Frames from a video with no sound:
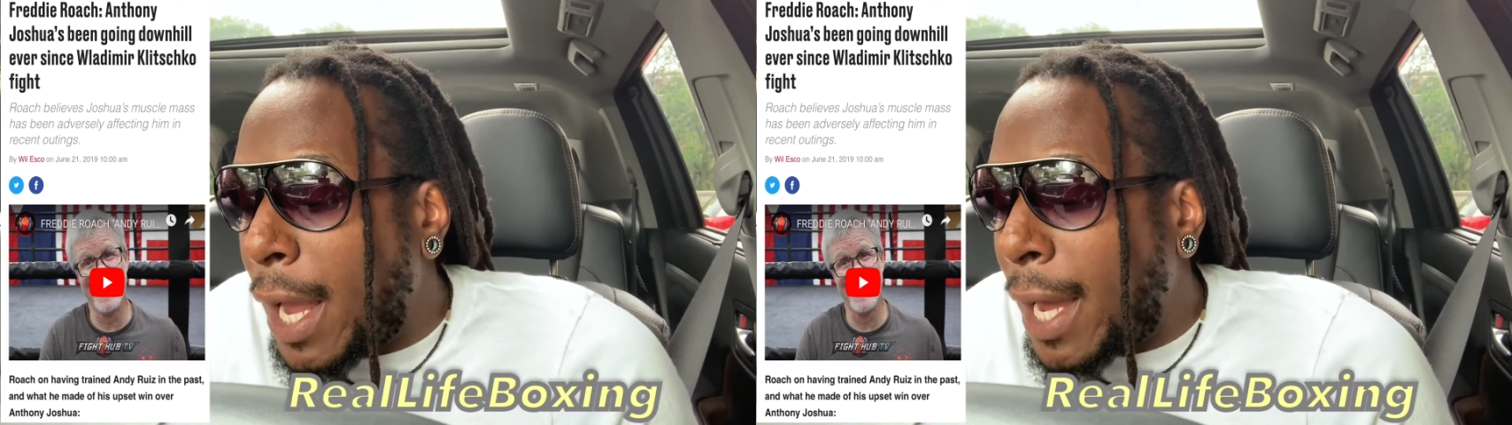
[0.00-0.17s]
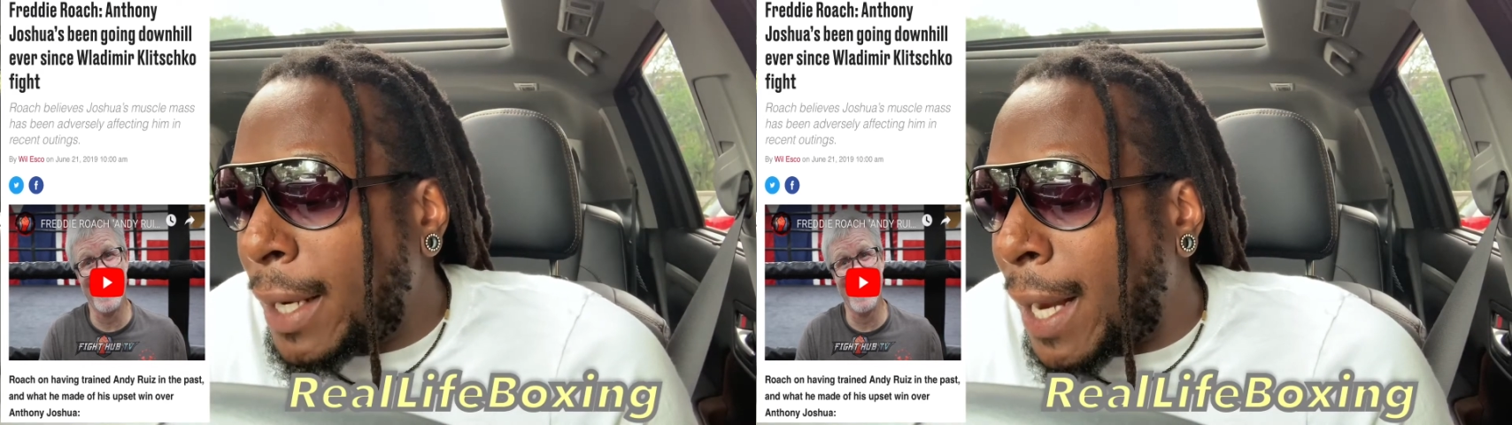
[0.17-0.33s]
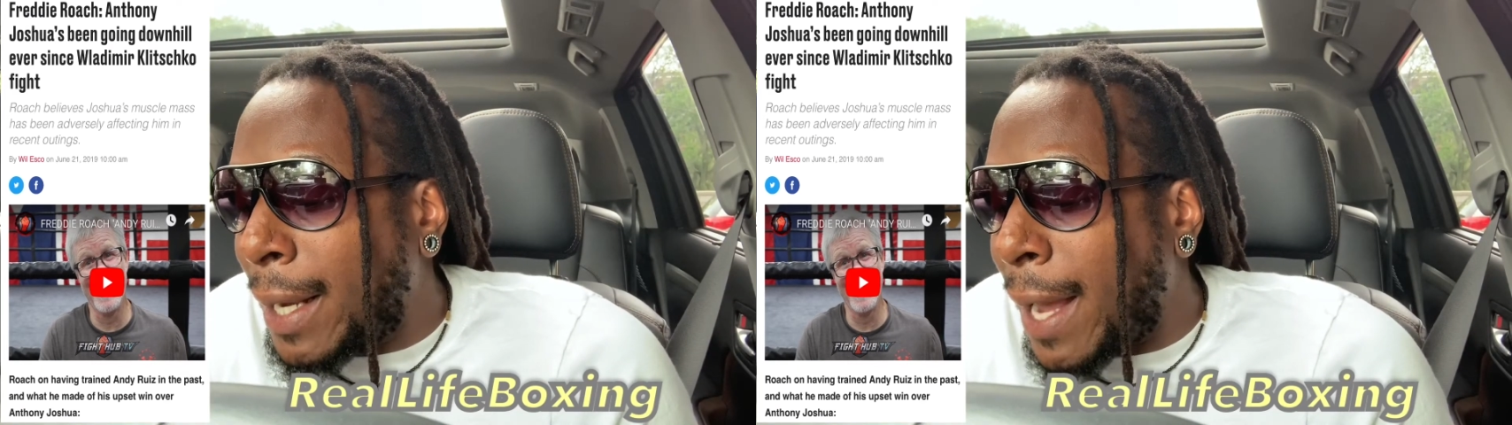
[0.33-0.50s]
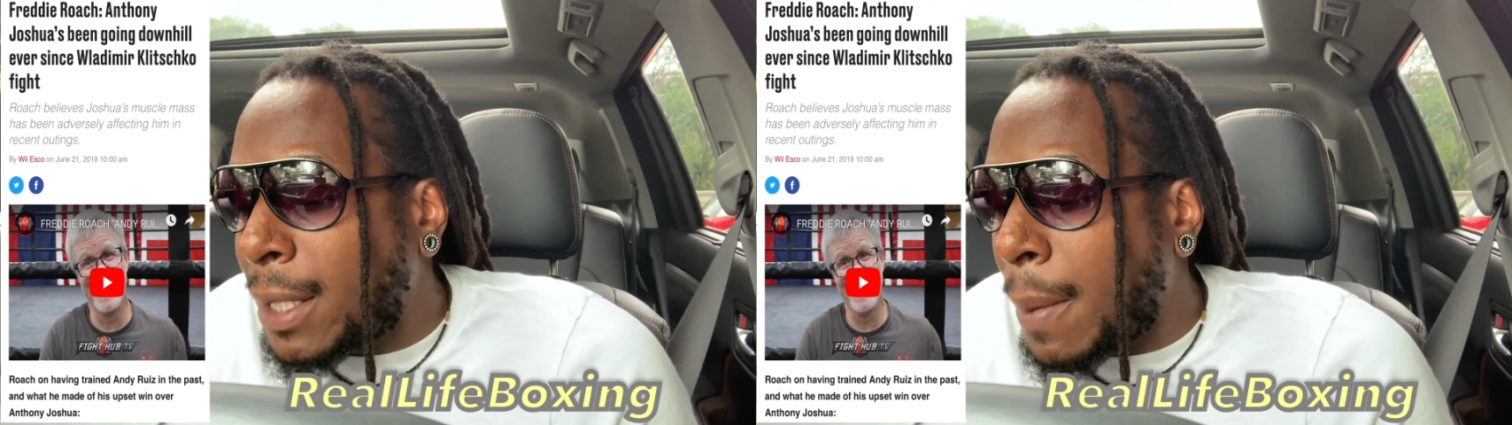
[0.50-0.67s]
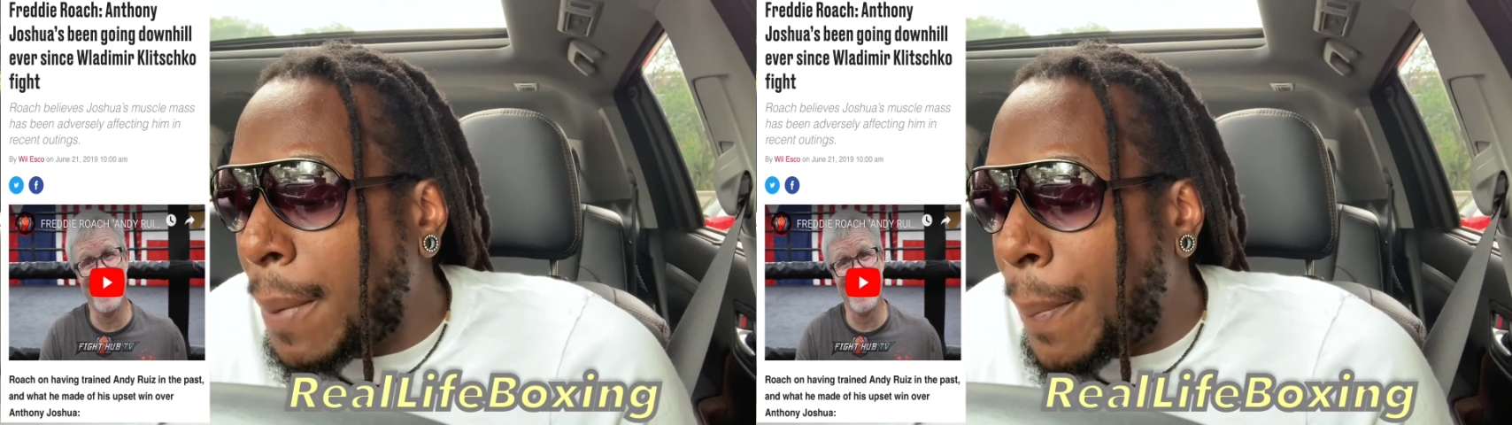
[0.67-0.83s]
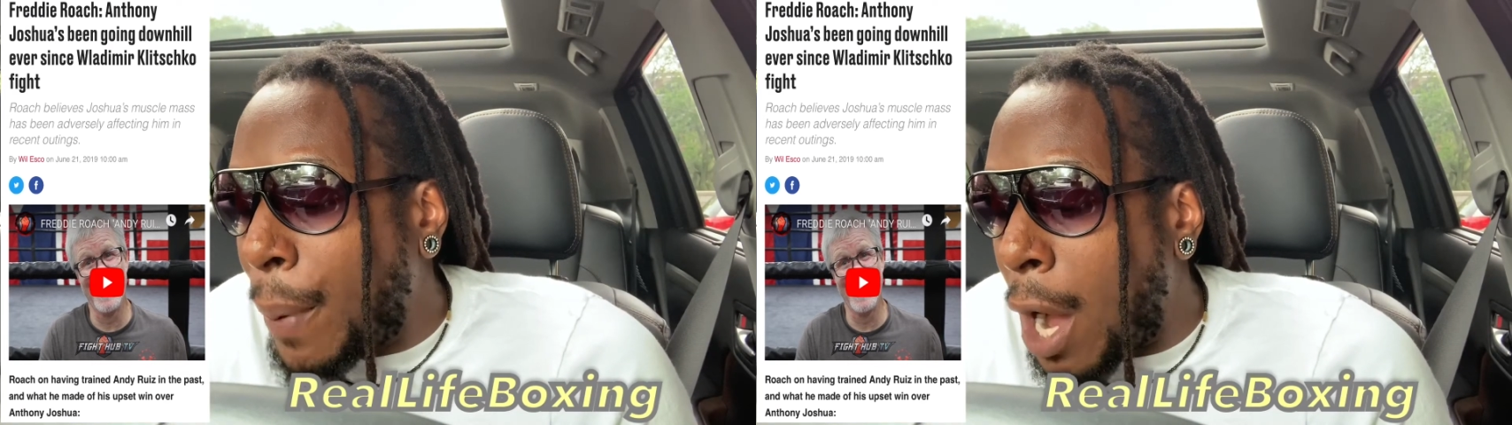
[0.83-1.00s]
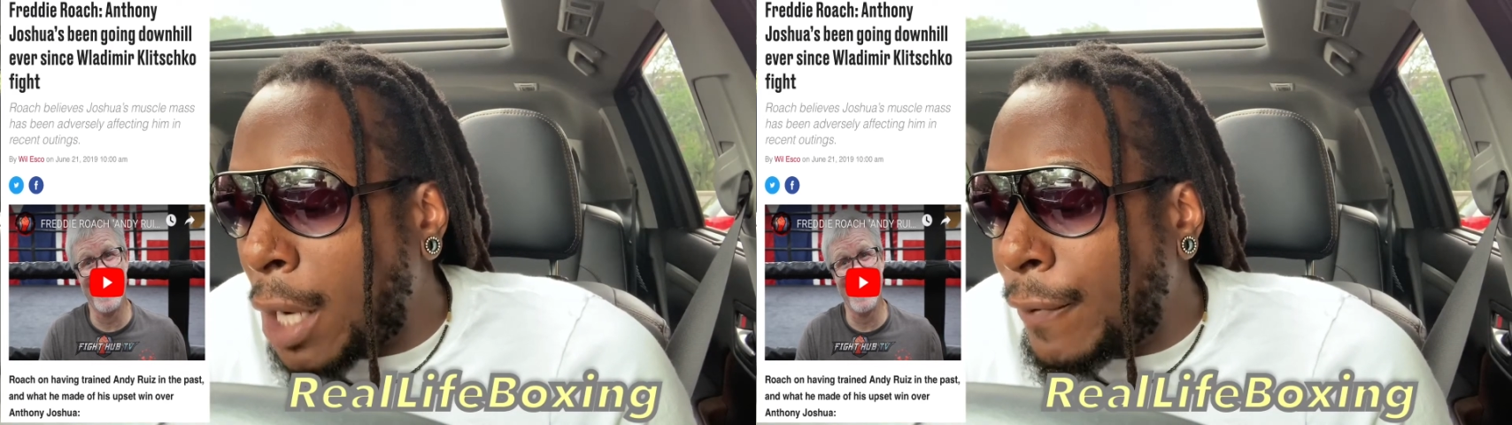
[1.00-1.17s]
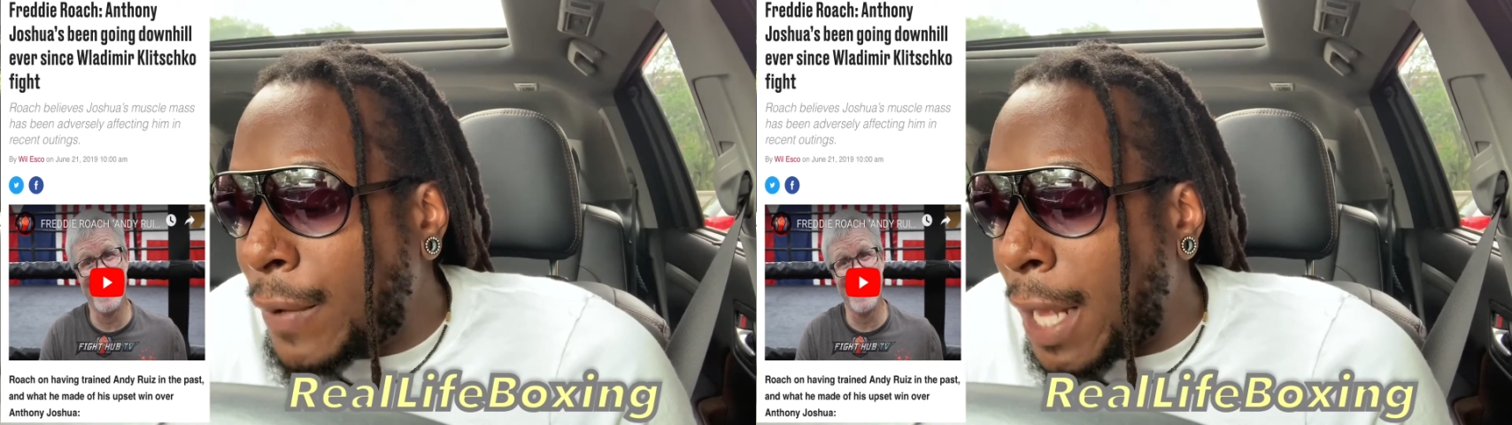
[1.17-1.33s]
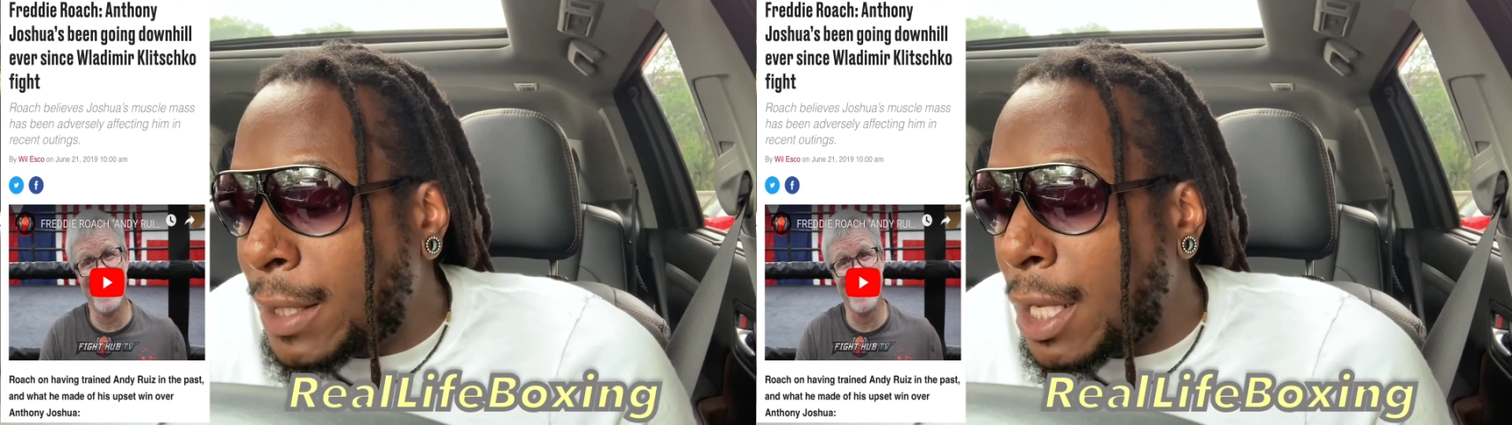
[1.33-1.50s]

And I like to be part of that